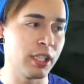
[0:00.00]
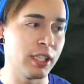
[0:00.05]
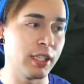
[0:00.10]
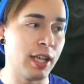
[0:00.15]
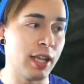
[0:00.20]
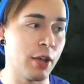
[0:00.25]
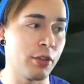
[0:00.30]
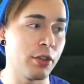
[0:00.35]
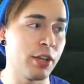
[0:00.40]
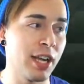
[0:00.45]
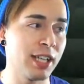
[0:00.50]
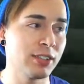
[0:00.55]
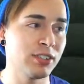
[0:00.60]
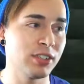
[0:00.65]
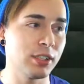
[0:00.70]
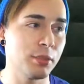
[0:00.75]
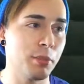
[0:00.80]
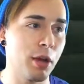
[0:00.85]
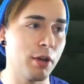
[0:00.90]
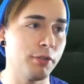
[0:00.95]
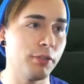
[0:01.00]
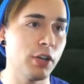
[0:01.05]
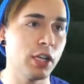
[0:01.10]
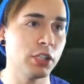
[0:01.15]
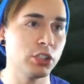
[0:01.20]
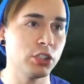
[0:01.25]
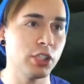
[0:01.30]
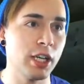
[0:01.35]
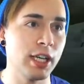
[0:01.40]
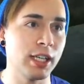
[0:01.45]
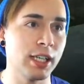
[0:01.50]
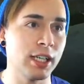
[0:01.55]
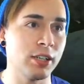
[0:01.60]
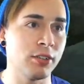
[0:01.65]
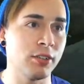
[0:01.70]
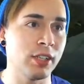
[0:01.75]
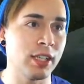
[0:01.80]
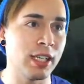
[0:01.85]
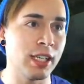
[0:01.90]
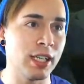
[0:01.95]
Now, the nice thing about Frost Strike is
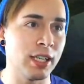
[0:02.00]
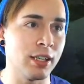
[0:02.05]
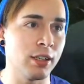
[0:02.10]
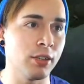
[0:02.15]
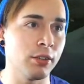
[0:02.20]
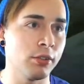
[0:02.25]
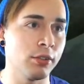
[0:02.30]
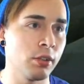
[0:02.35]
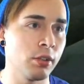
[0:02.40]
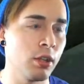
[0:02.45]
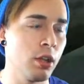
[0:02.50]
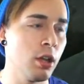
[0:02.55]
it is